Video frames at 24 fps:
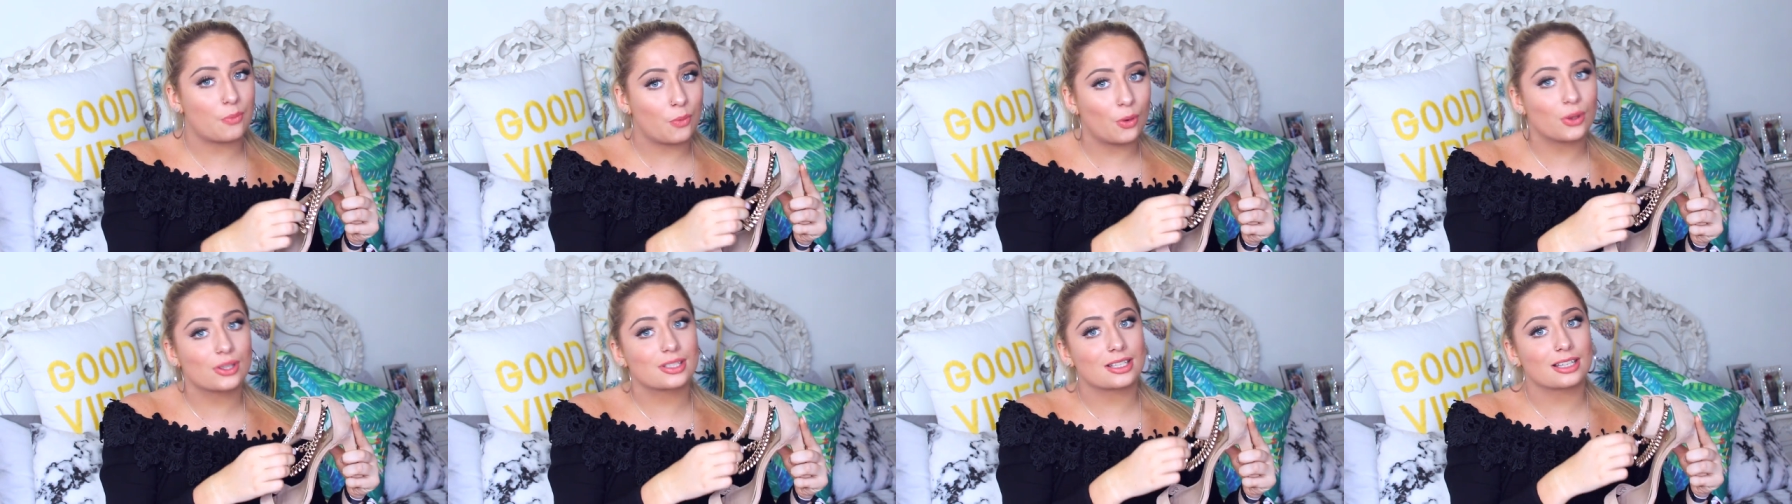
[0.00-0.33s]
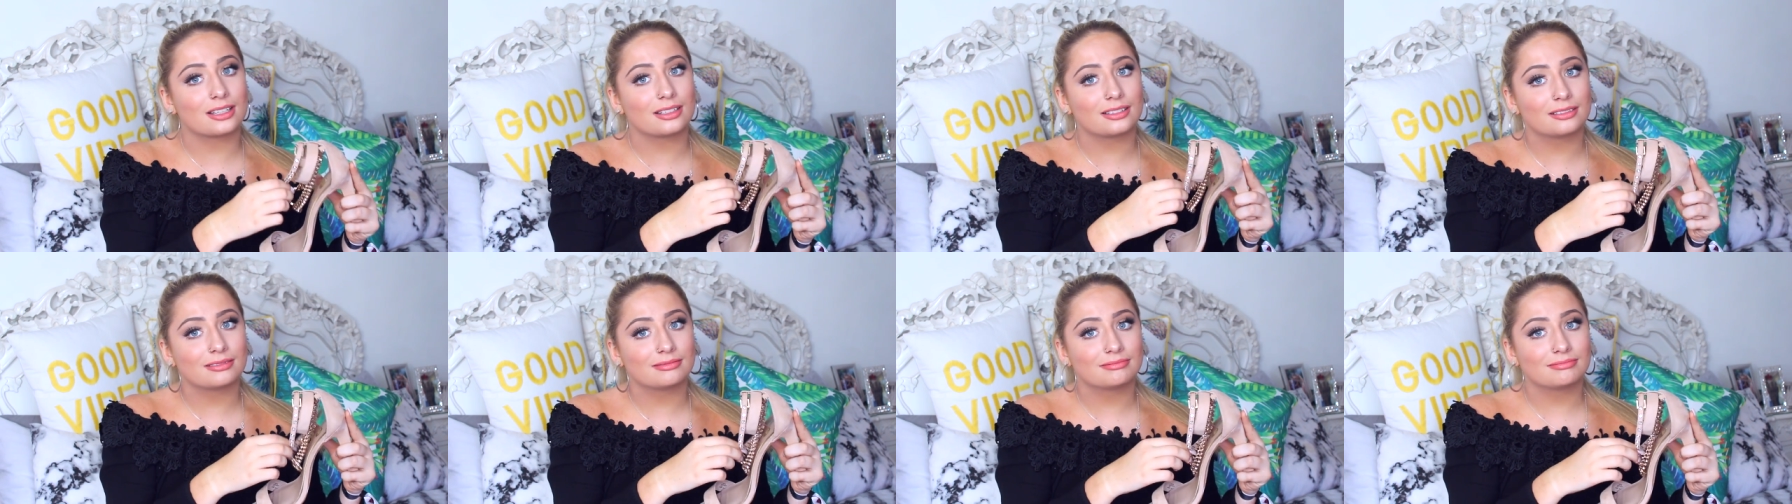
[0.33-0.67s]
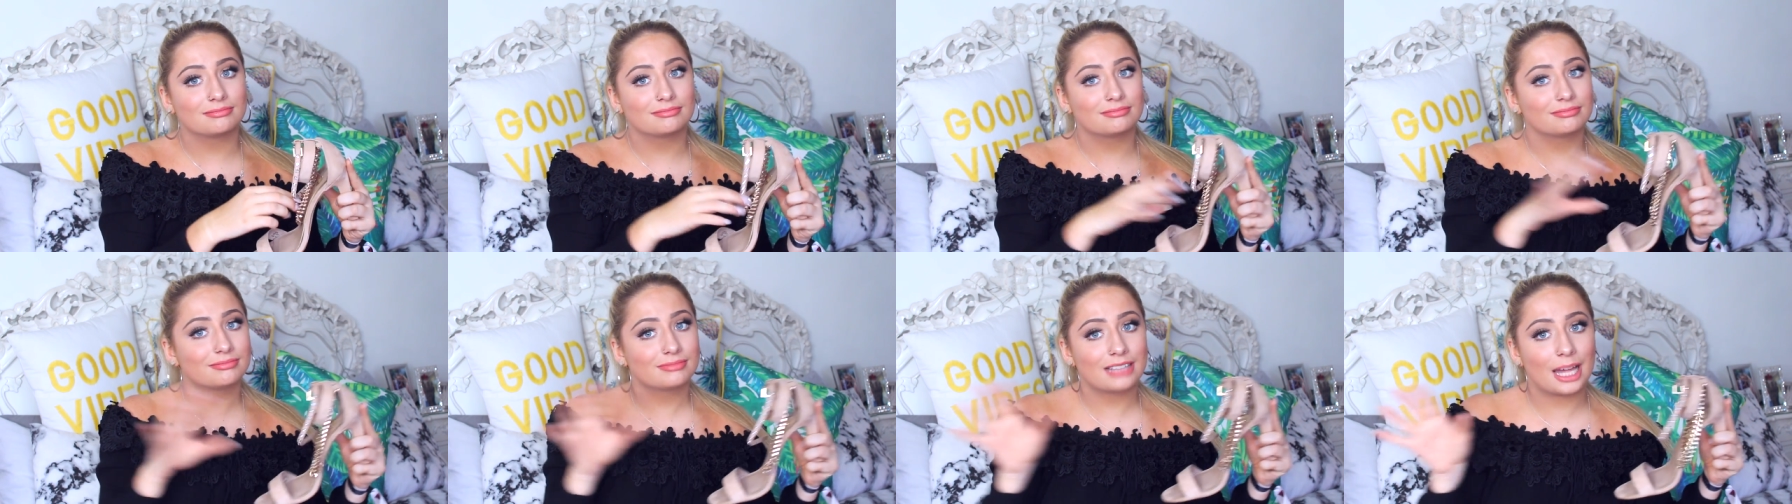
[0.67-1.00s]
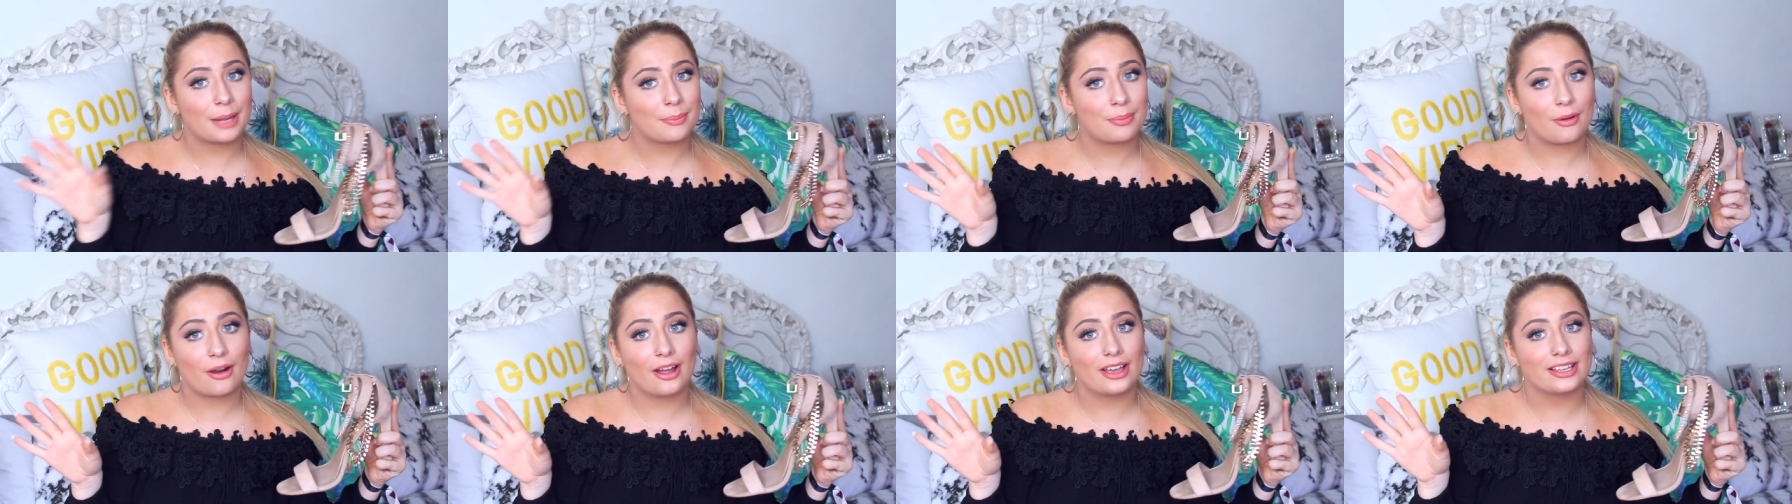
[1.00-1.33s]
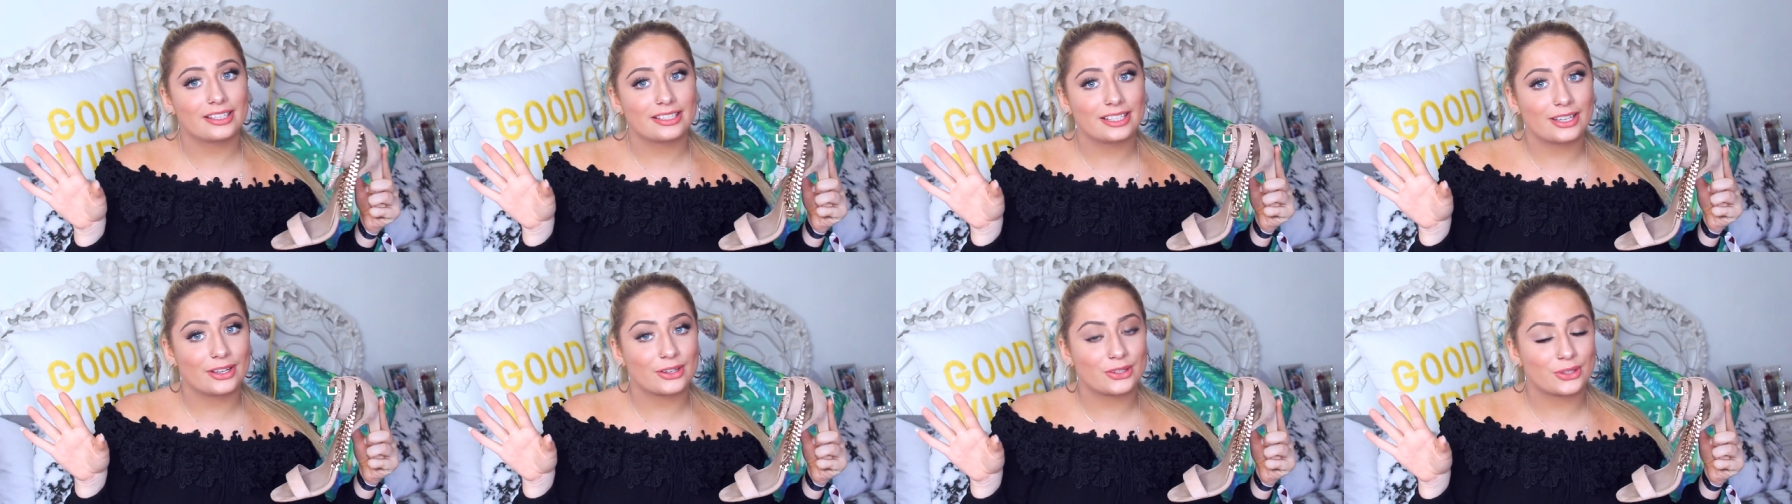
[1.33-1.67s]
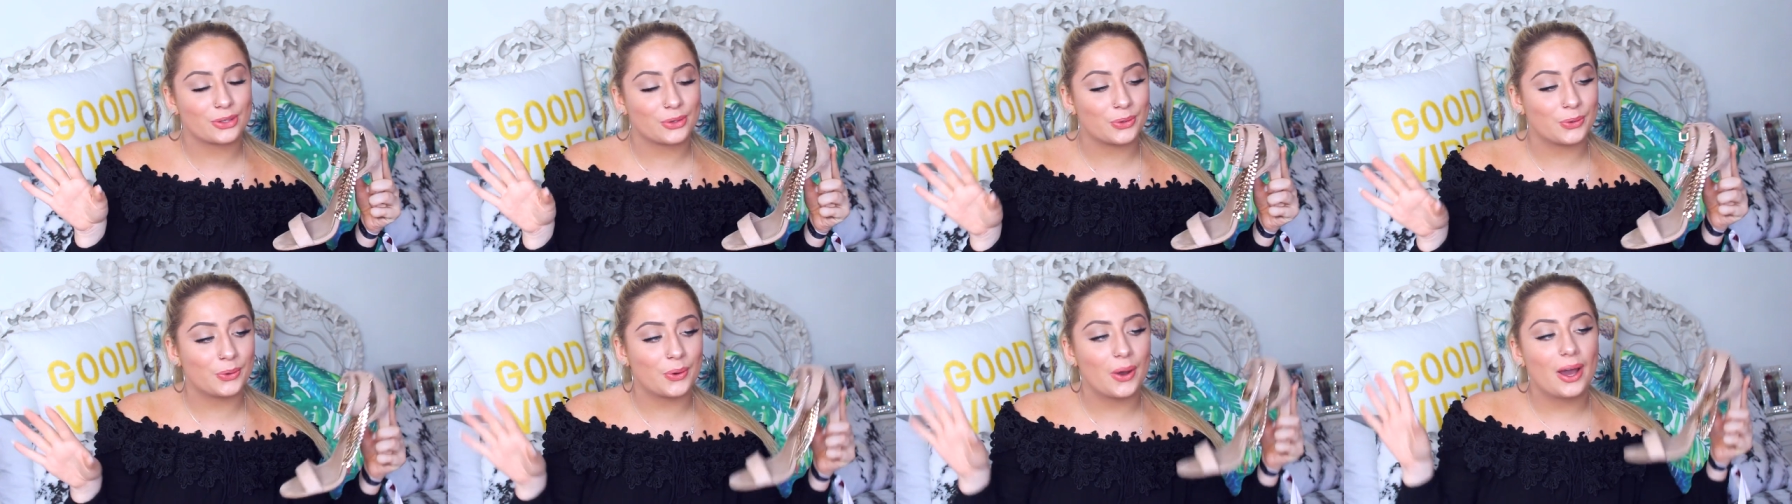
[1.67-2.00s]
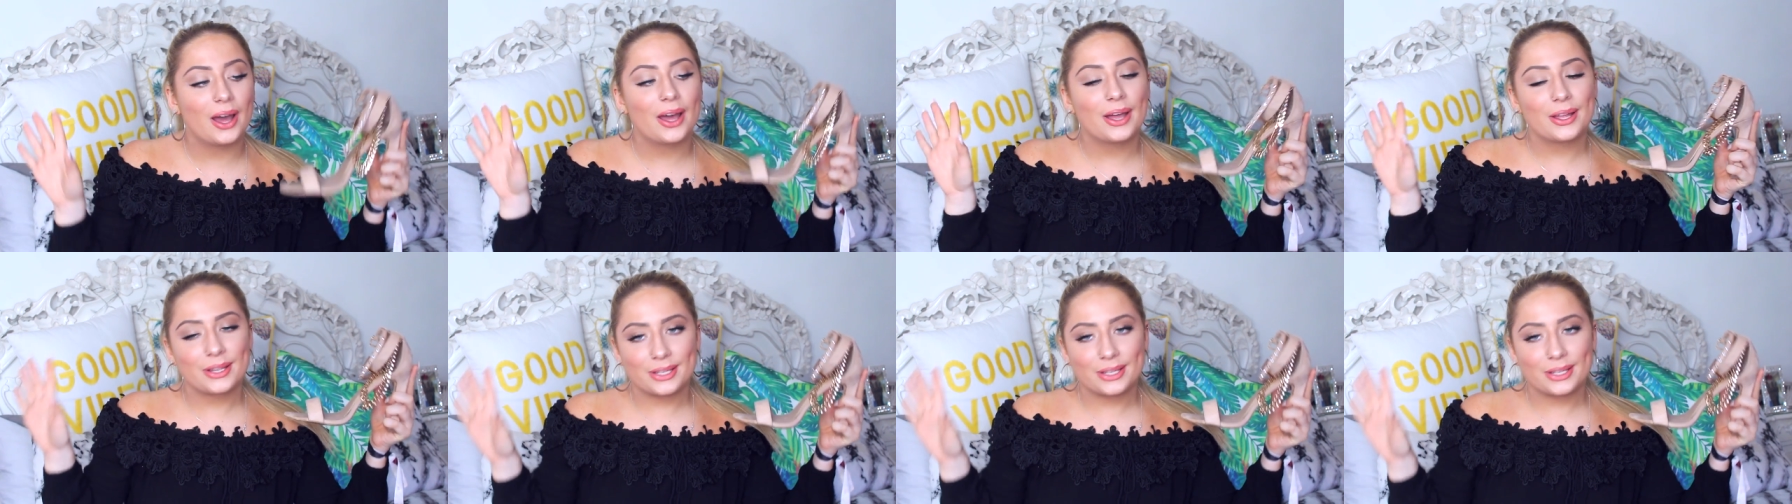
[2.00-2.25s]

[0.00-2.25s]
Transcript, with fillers: wasn't that pricey at all.